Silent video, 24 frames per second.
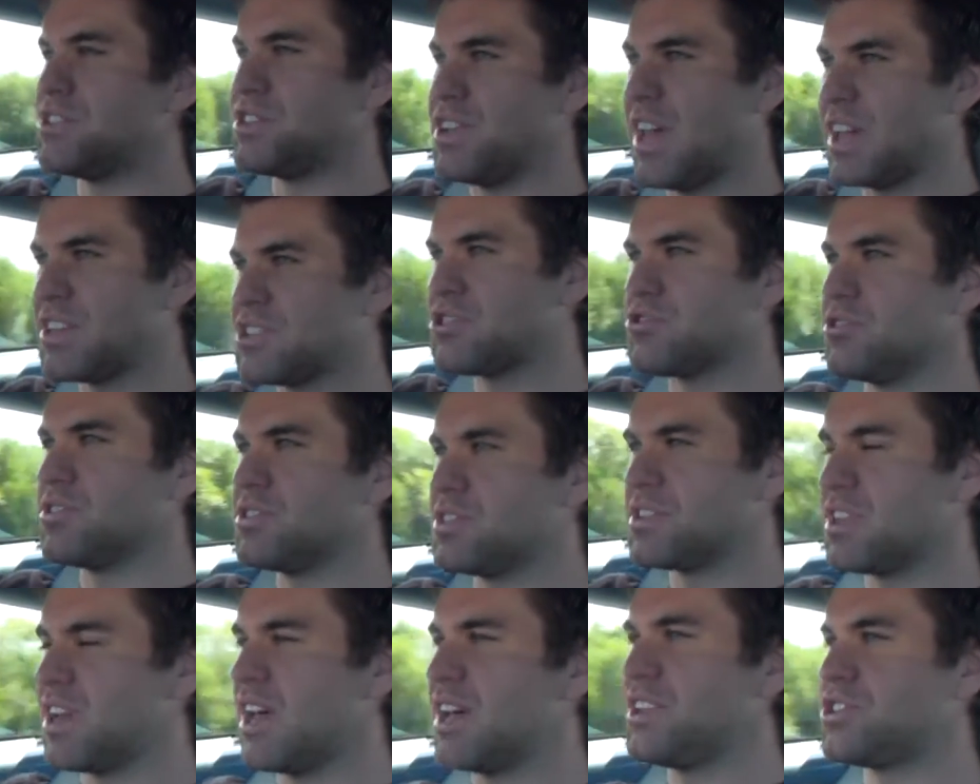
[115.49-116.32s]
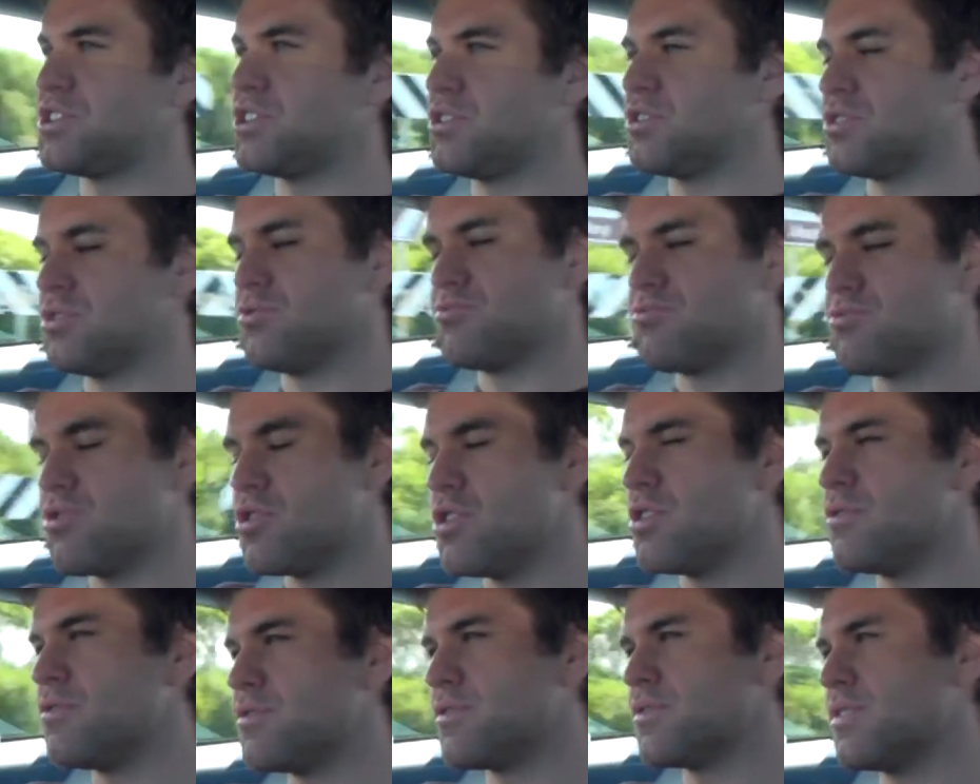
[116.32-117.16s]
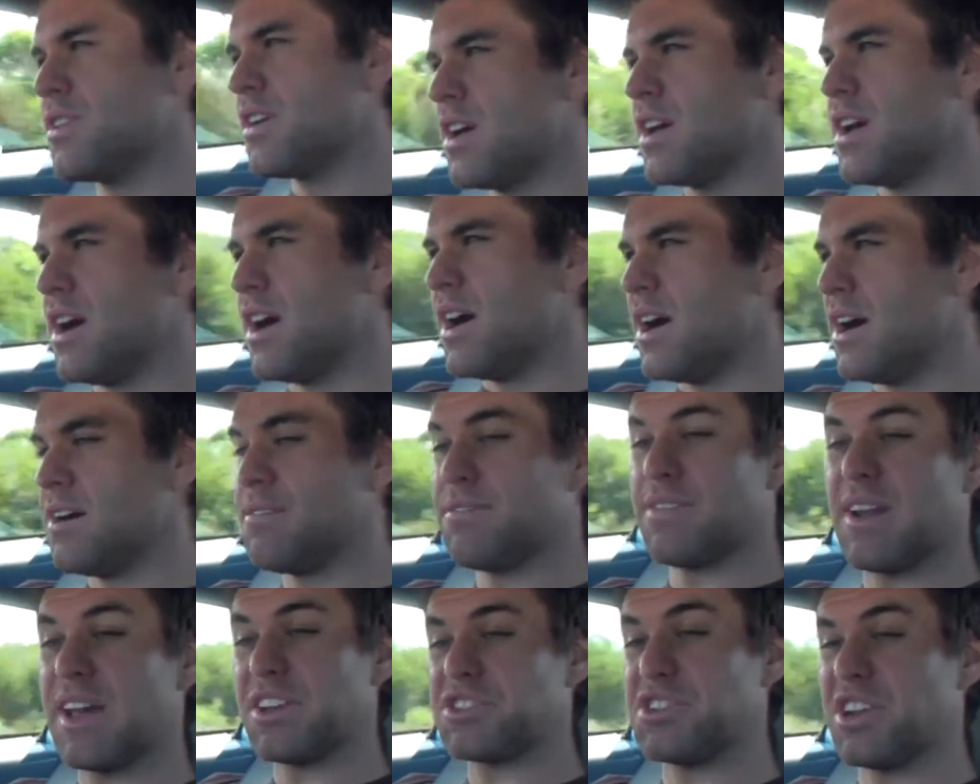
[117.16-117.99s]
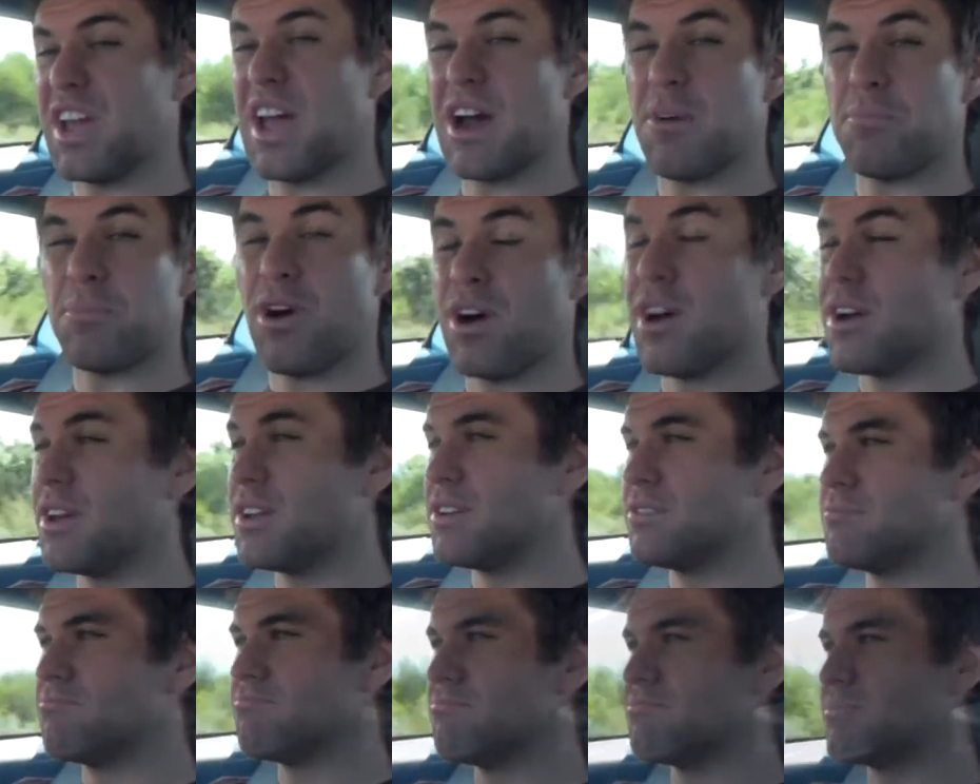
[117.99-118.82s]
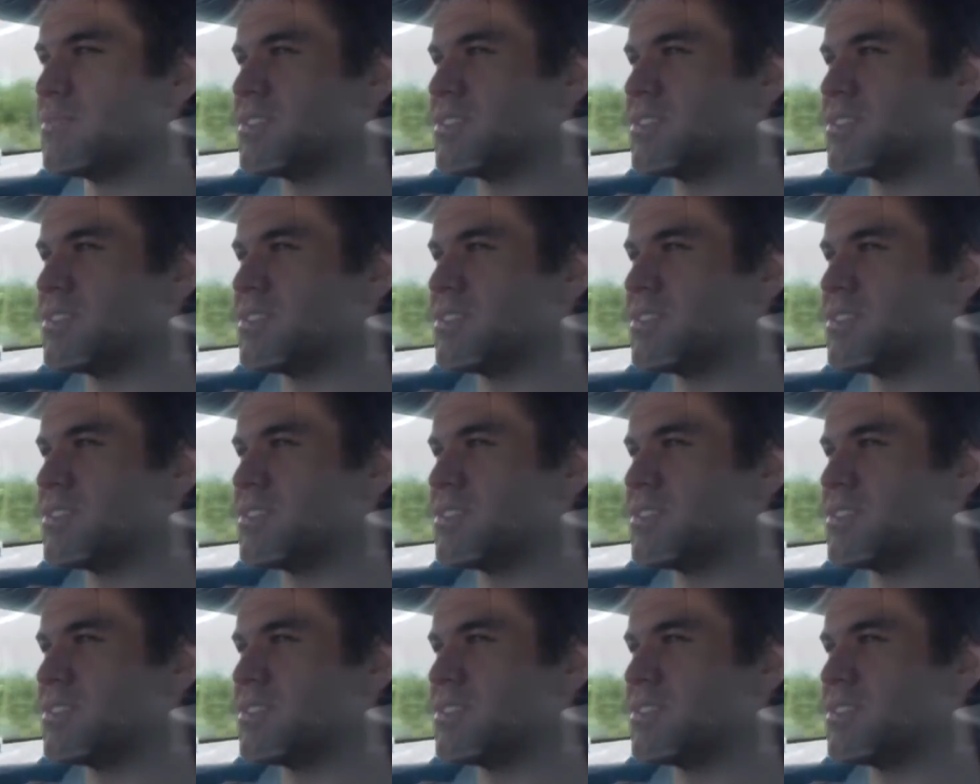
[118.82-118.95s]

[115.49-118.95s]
extra insulation on the roof, flashy Alpine